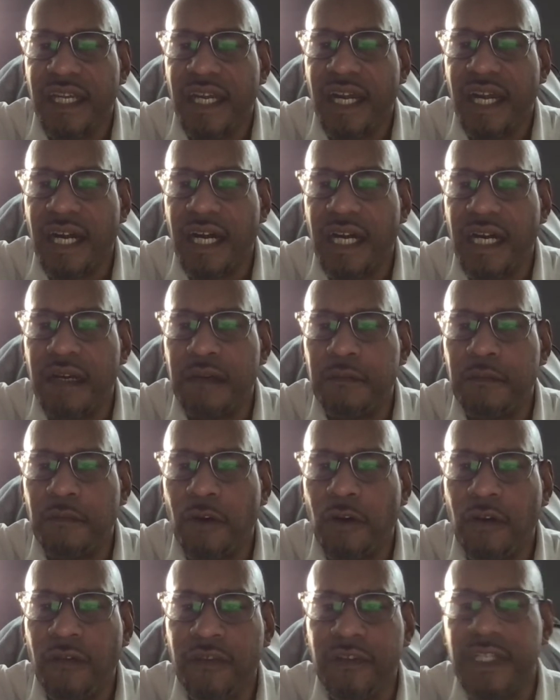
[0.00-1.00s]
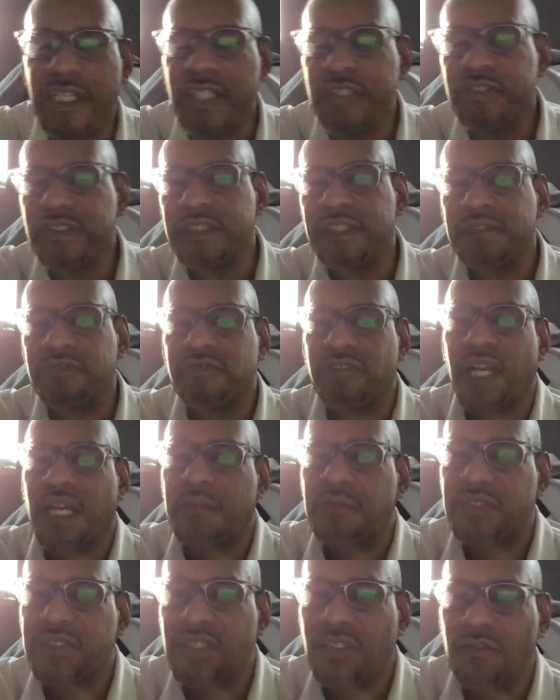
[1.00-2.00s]
over 100
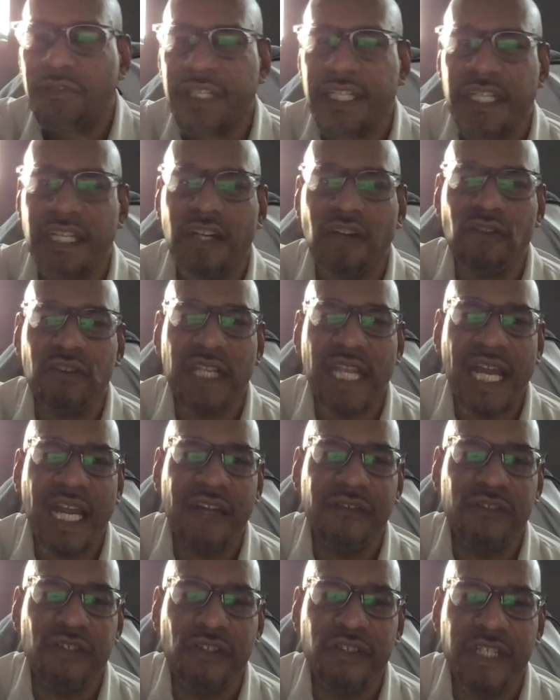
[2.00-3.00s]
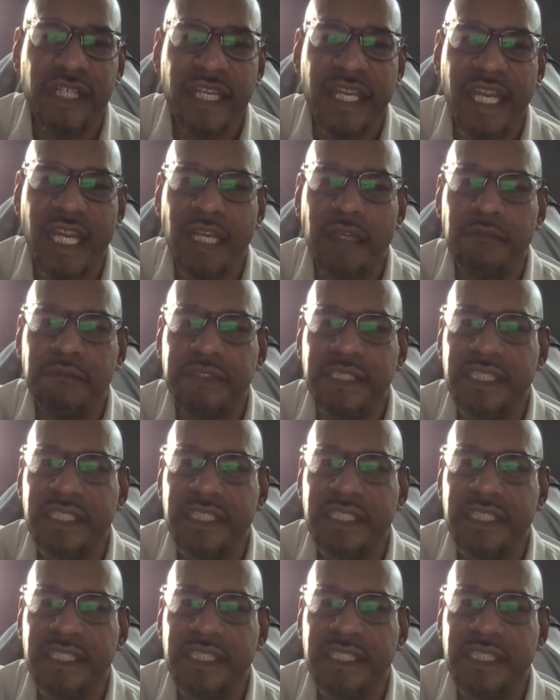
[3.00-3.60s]
subscribers so we can go live during the games